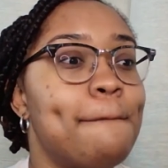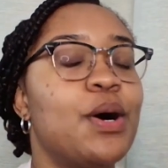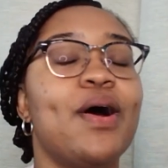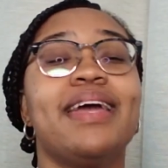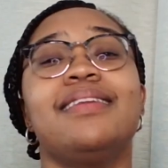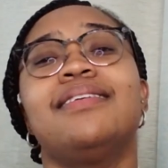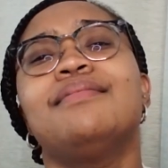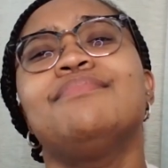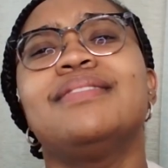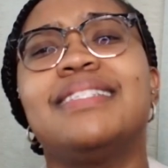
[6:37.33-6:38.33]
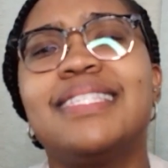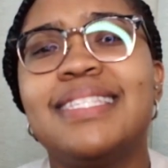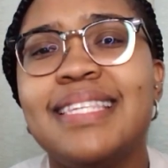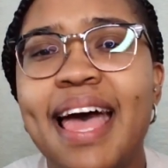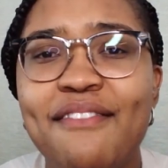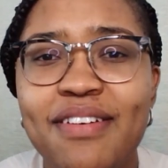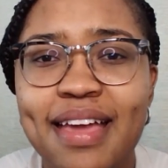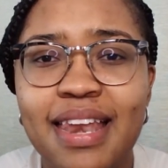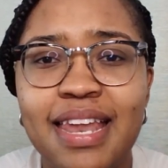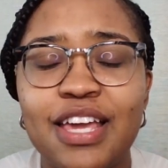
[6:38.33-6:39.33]
Point number
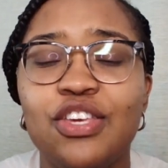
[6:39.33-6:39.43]
7,